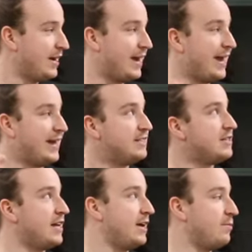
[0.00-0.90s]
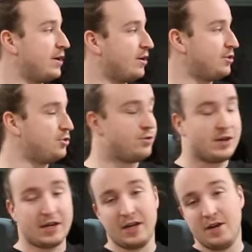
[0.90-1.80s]
And today we are
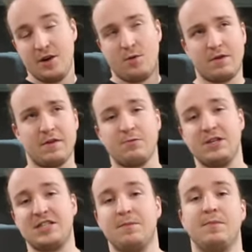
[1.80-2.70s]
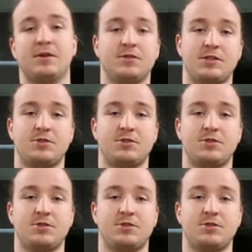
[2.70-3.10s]
touring one of our recent builds.